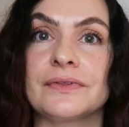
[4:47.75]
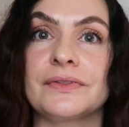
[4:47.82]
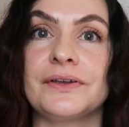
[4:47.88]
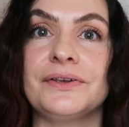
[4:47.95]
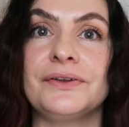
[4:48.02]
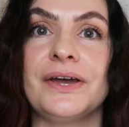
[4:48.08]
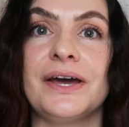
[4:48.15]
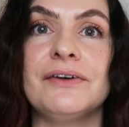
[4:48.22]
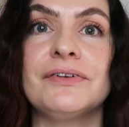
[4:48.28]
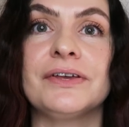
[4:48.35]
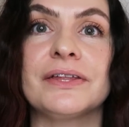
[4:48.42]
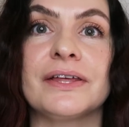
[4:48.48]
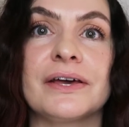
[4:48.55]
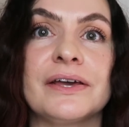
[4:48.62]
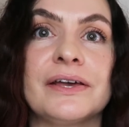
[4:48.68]
So there you have
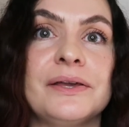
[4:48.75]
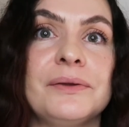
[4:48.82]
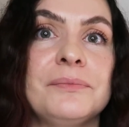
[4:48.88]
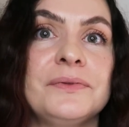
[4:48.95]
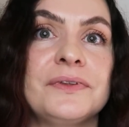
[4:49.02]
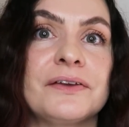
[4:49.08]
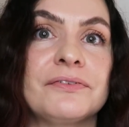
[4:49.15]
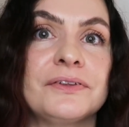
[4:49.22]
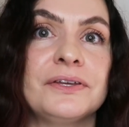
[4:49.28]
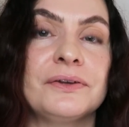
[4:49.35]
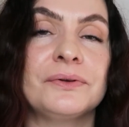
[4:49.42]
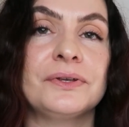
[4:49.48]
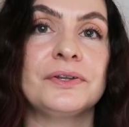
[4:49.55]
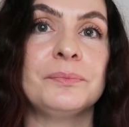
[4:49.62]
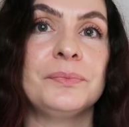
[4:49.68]
it. I'm definitely
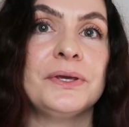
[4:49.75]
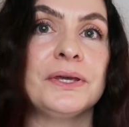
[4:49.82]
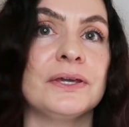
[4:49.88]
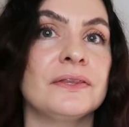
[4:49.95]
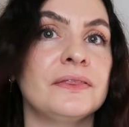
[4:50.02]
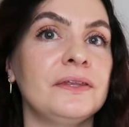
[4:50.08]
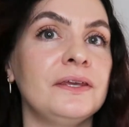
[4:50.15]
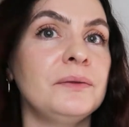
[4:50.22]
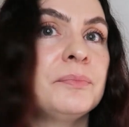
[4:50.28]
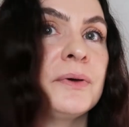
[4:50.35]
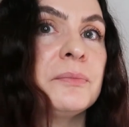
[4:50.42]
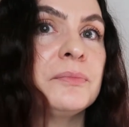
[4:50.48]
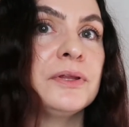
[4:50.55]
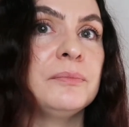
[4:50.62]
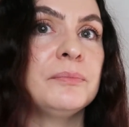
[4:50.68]
going to pick the
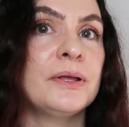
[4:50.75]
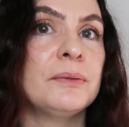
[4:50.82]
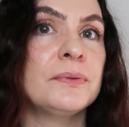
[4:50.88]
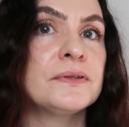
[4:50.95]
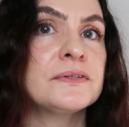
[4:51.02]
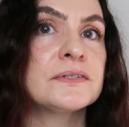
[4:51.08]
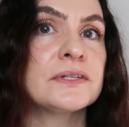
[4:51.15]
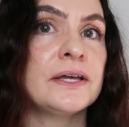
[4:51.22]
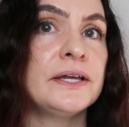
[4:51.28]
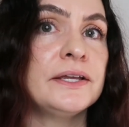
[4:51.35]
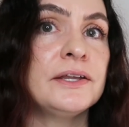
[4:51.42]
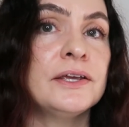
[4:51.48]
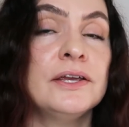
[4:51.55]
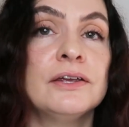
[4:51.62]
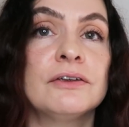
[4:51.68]
Bumble and Bumble
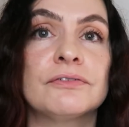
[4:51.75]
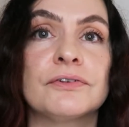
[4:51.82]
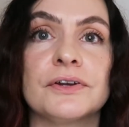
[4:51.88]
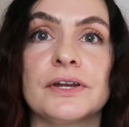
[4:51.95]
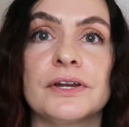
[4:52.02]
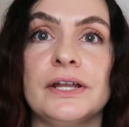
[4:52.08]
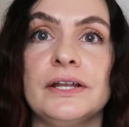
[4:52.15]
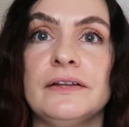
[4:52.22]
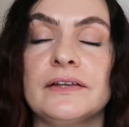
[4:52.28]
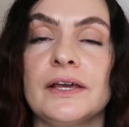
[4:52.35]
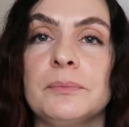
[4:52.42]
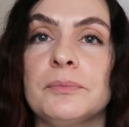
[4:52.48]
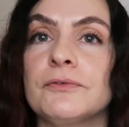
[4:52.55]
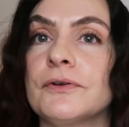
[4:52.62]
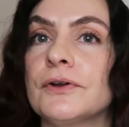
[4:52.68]
side for any
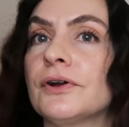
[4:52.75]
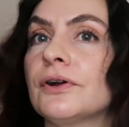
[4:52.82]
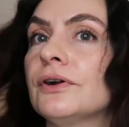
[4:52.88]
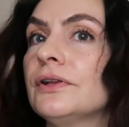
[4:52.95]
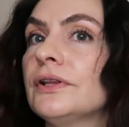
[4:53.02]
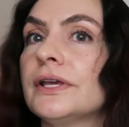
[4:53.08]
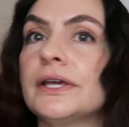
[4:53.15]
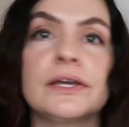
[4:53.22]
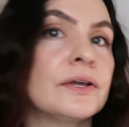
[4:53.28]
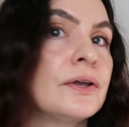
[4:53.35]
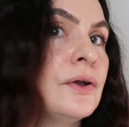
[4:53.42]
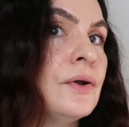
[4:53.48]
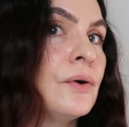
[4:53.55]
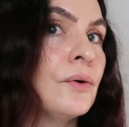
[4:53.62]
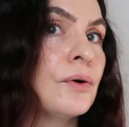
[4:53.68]
type of curling
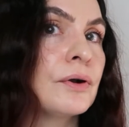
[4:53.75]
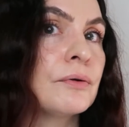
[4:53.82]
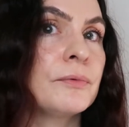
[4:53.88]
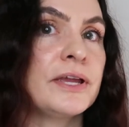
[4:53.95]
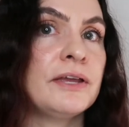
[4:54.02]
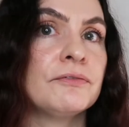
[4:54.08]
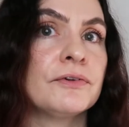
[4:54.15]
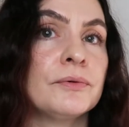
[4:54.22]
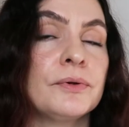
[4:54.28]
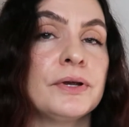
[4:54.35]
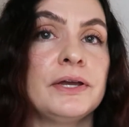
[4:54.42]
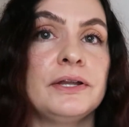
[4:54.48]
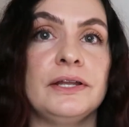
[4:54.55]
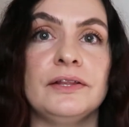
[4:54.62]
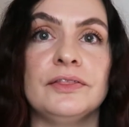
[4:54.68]
or waver where
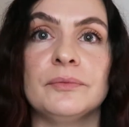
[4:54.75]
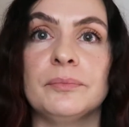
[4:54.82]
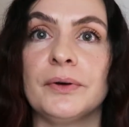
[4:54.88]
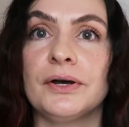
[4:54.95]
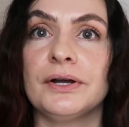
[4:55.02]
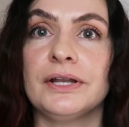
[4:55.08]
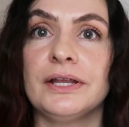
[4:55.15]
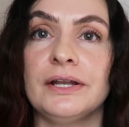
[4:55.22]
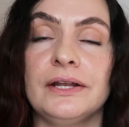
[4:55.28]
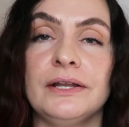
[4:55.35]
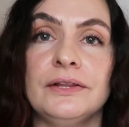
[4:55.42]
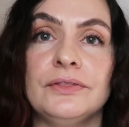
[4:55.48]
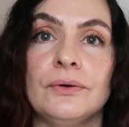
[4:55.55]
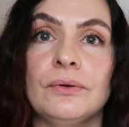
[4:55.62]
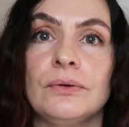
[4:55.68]
I need the body and I
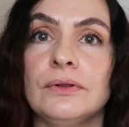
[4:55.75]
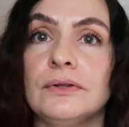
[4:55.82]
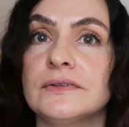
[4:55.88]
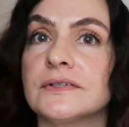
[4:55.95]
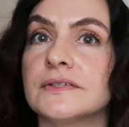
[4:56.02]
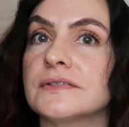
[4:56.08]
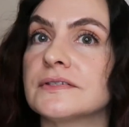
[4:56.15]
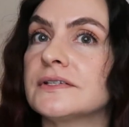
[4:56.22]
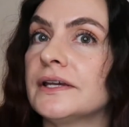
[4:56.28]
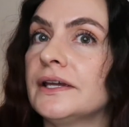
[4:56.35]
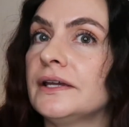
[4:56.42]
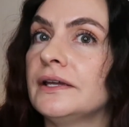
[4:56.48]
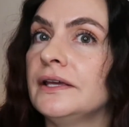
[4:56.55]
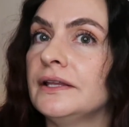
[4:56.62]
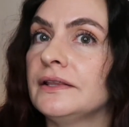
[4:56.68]
need the hold to
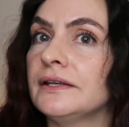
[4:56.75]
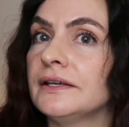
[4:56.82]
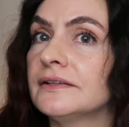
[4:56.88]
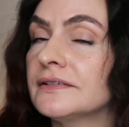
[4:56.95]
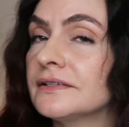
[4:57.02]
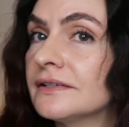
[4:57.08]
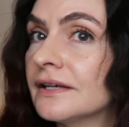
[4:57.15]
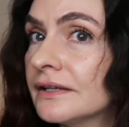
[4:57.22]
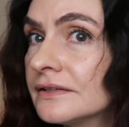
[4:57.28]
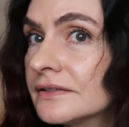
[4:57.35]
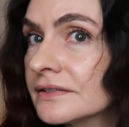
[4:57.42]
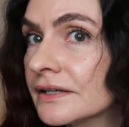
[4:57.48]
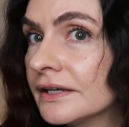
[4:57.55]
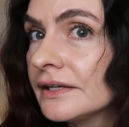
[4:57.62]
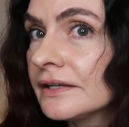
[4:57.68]
stay. The It's a 10
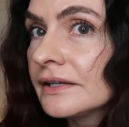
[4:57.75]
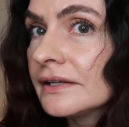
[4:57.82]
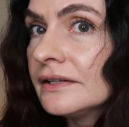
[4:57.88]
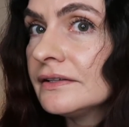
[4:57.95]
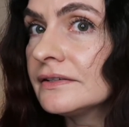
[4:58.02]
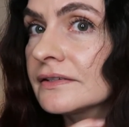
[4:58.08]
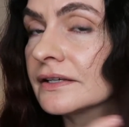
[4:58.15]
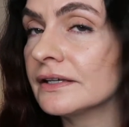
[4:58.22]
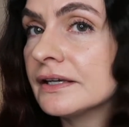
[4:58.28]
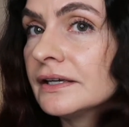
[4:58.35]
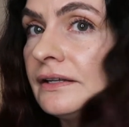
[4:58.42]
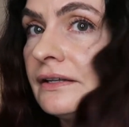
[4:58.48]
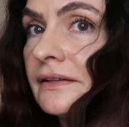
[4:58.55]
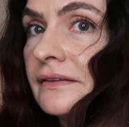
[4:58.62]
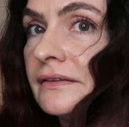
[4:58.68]
side is,
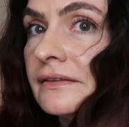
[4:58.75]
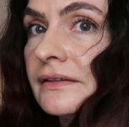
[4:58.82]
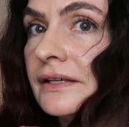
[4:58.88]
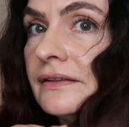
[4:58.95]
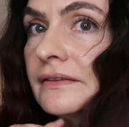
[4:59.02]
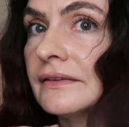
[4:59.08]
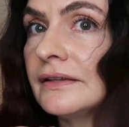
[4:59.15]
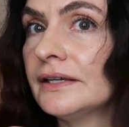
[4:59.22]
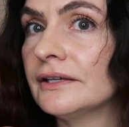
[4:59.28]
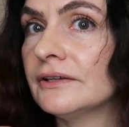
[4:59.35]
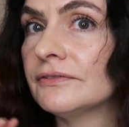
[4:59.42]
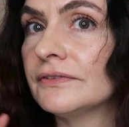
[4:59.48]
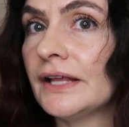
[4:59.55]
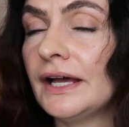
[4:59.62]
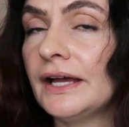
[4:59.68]
again, it's laying
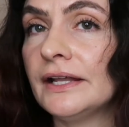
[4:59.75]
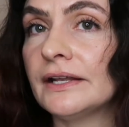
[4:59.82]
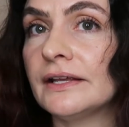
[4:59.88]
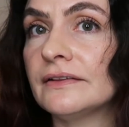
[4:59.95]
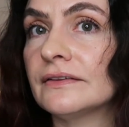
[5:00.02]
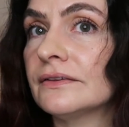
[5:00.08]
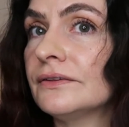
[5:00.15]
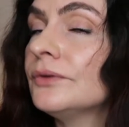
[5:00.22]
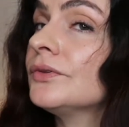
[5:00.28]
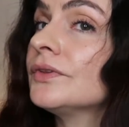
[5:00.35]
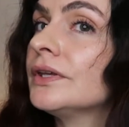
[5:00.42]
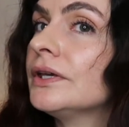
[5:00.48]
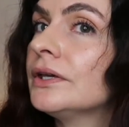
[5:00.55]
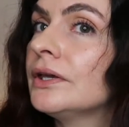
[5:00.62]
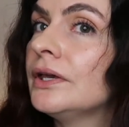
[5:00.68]
flat, it's
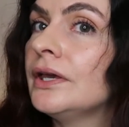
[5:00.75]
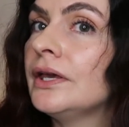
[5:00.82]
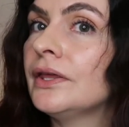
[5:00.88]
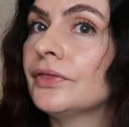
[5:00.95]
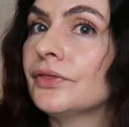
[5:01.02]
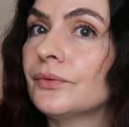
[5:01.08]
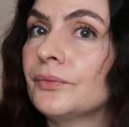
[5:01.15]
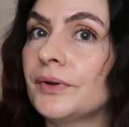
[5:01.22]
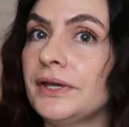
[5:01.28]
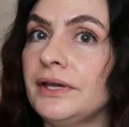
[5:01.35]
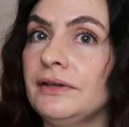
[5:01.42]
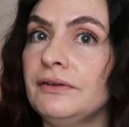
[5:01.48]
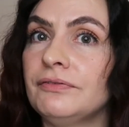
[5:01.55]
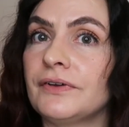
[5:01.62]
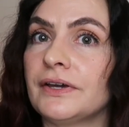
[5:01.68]
losing the
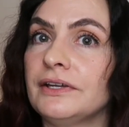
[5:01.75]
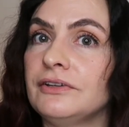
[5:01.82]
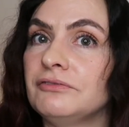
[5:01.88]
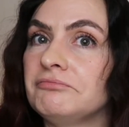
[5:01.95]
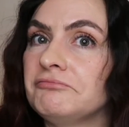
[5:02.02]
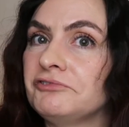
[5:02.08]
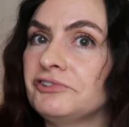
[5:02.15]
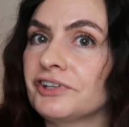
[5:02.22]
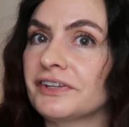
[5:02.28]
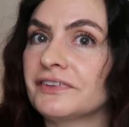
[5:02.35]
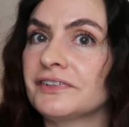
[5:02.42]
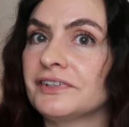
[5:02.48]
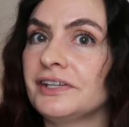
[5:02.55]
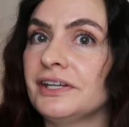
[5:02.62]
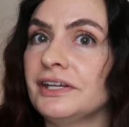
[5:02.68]
wave. I
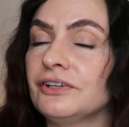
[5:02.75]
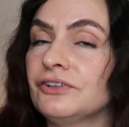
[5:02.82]
just did it.